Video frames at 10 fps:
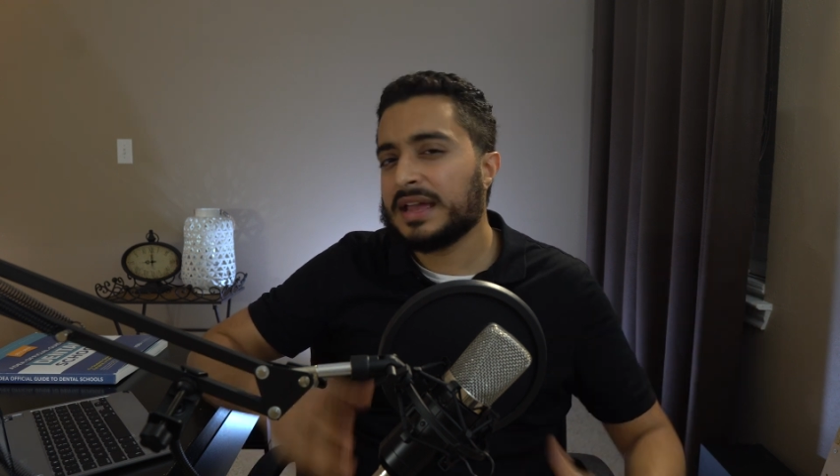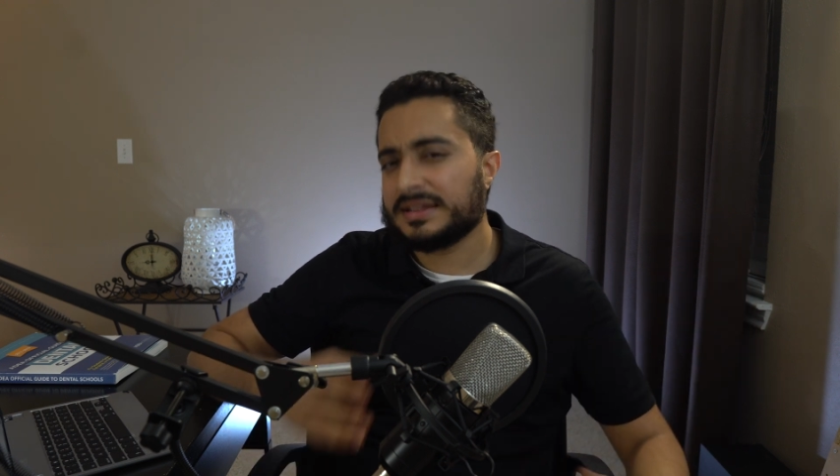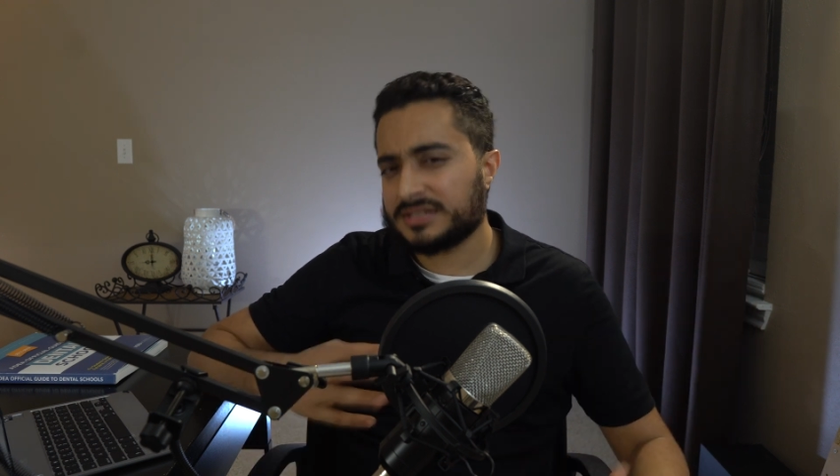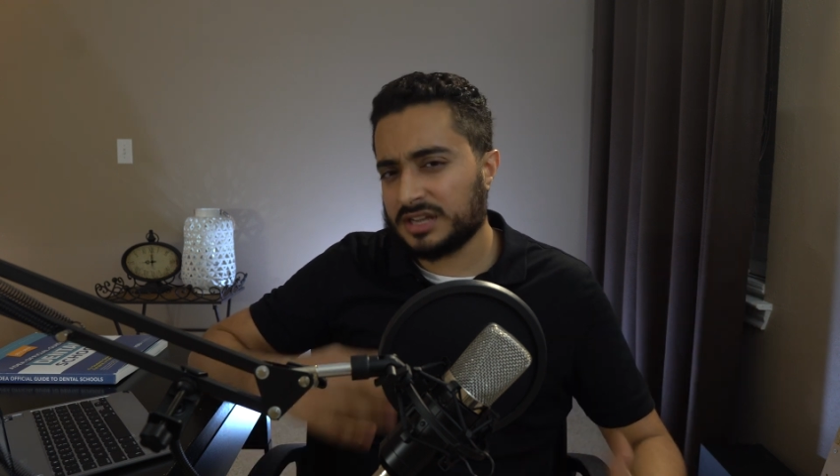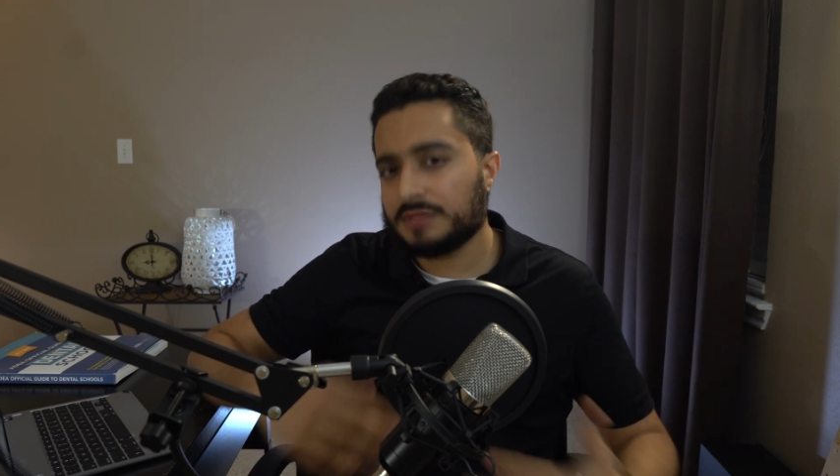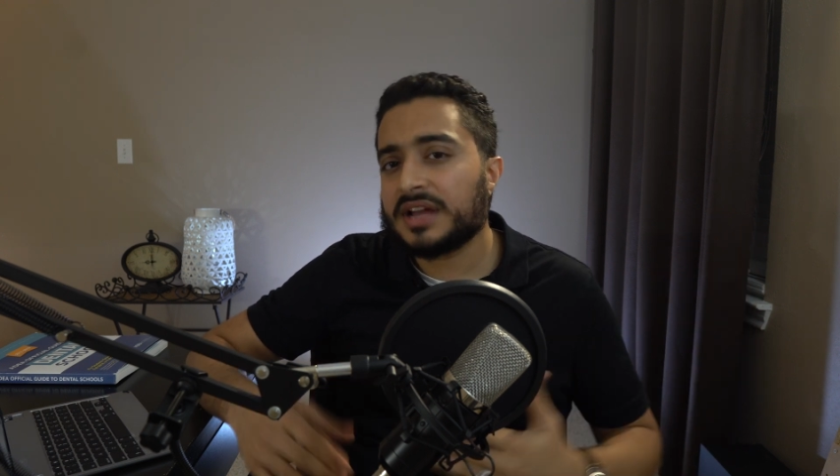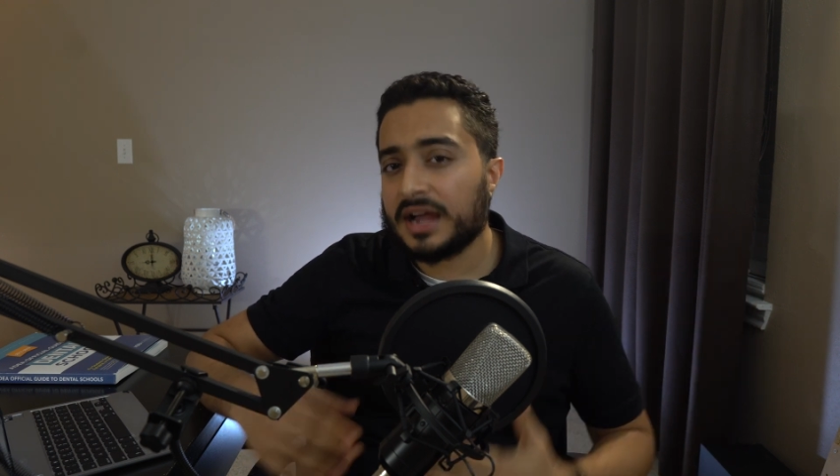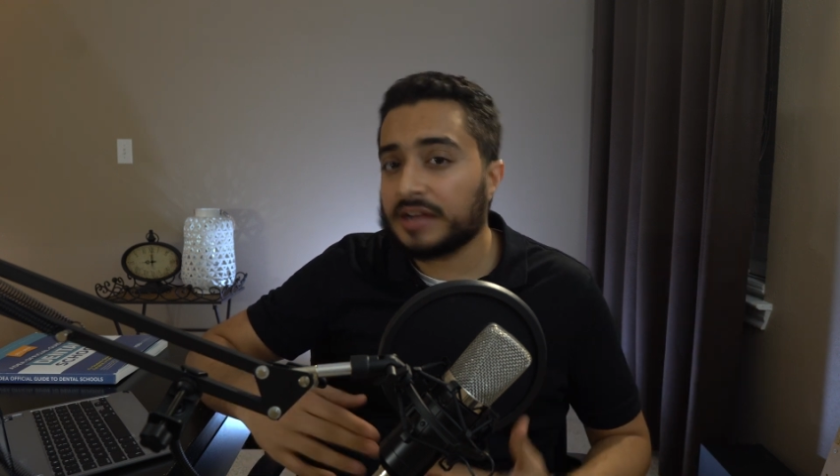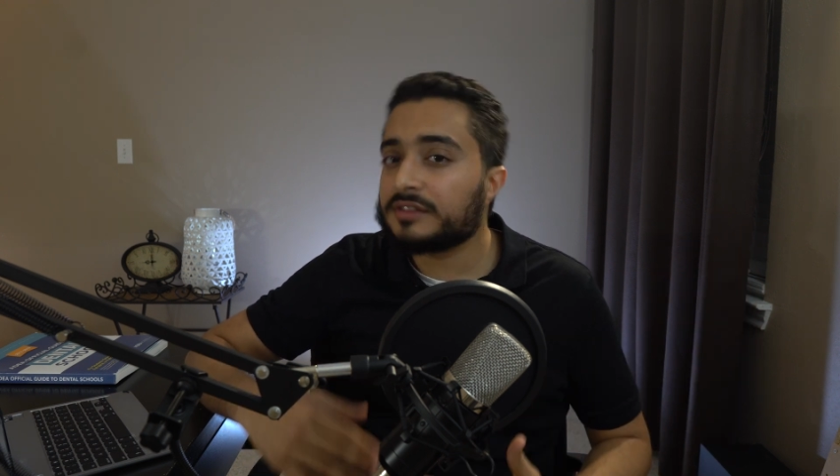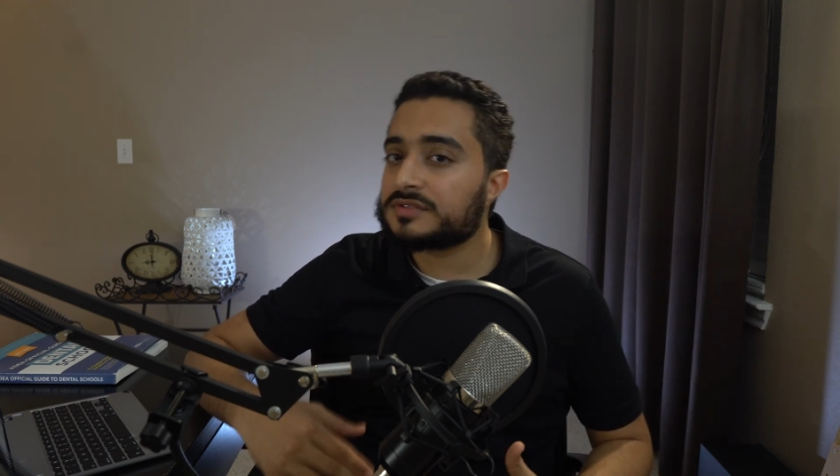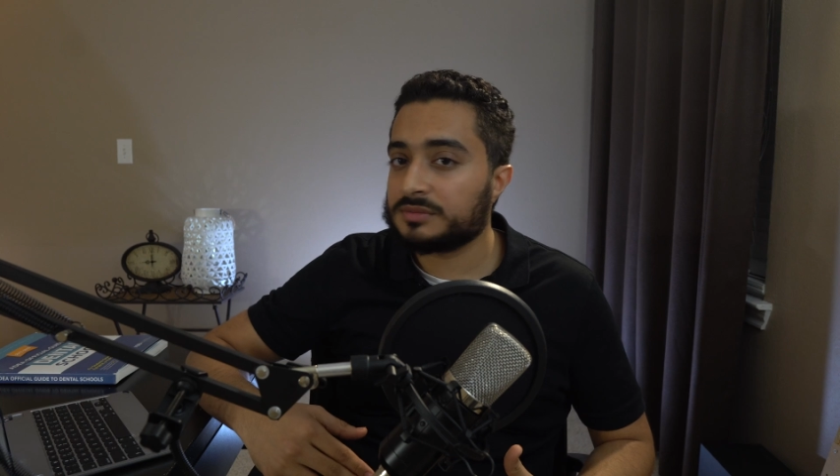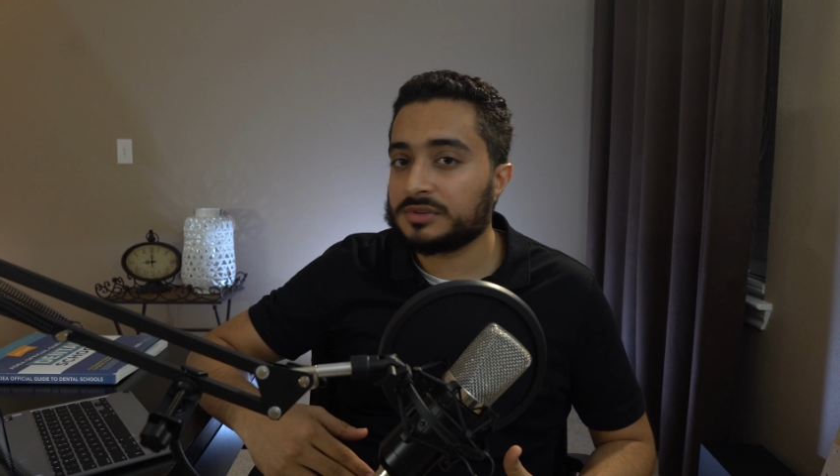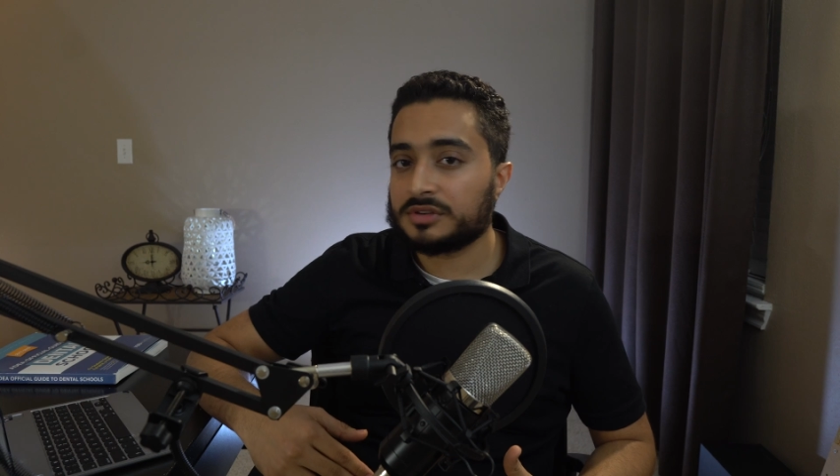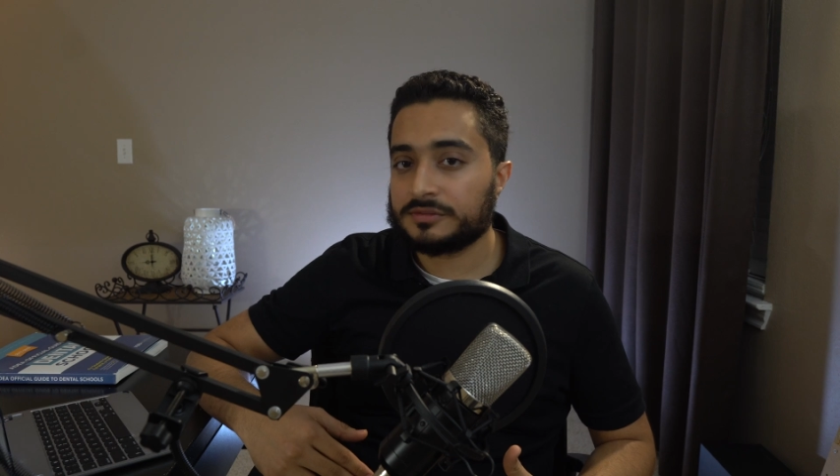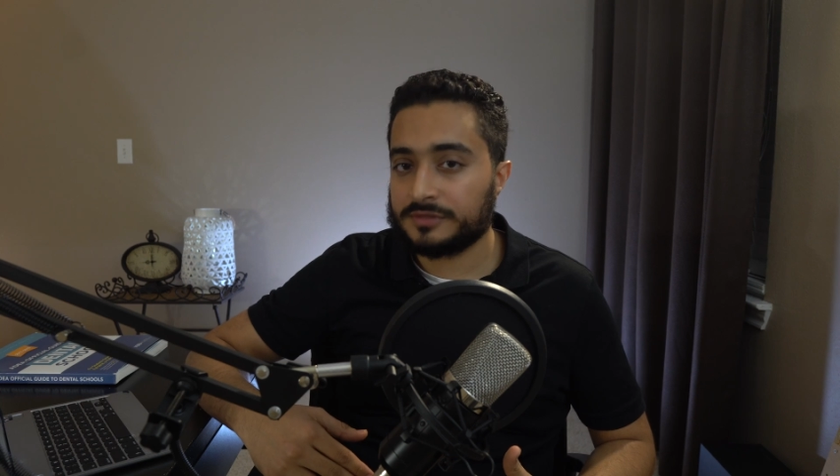it's gonna be kind of
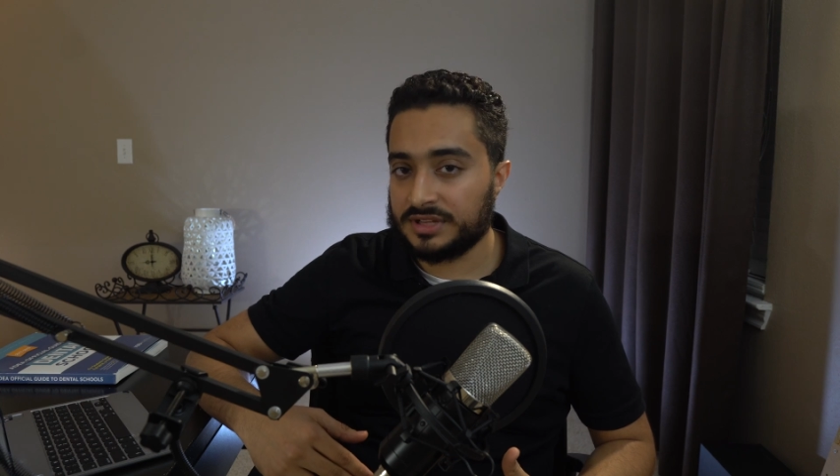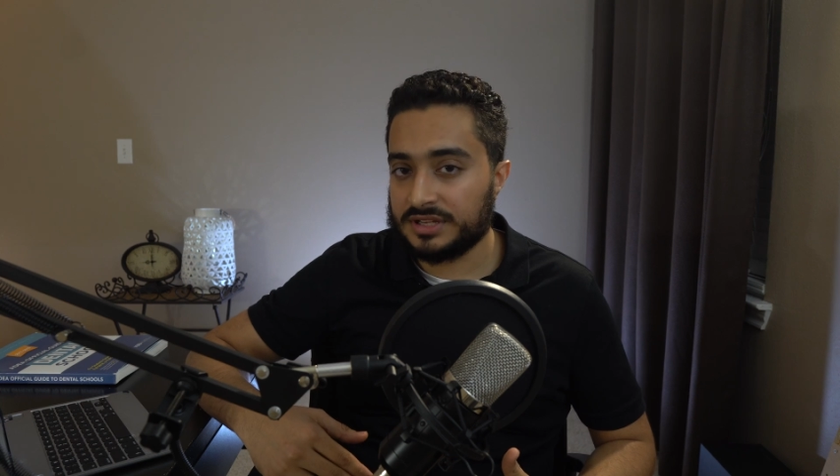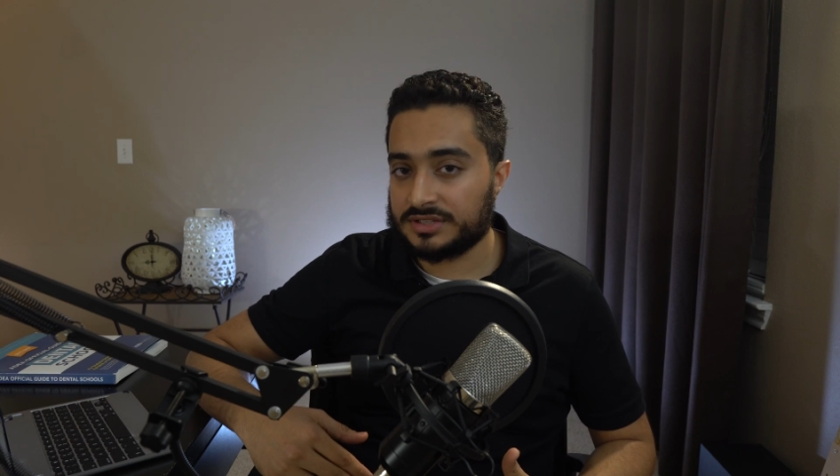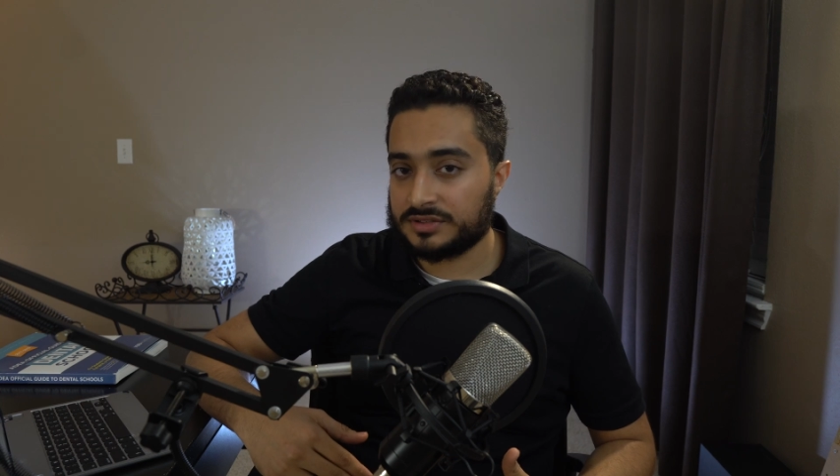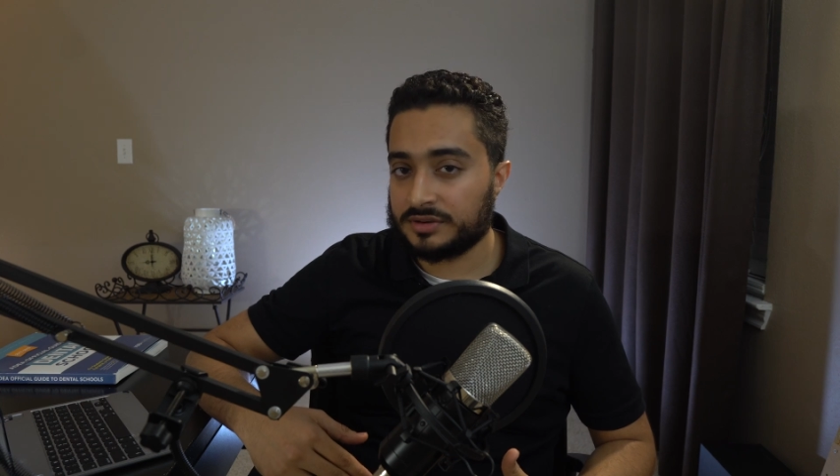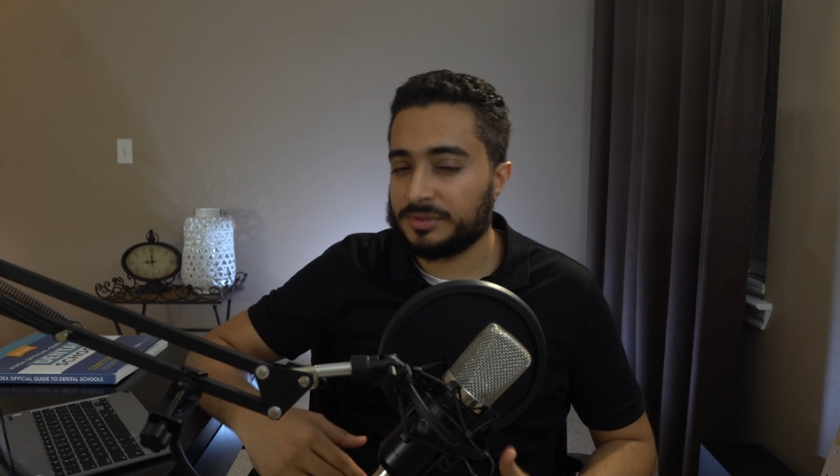similar for these three,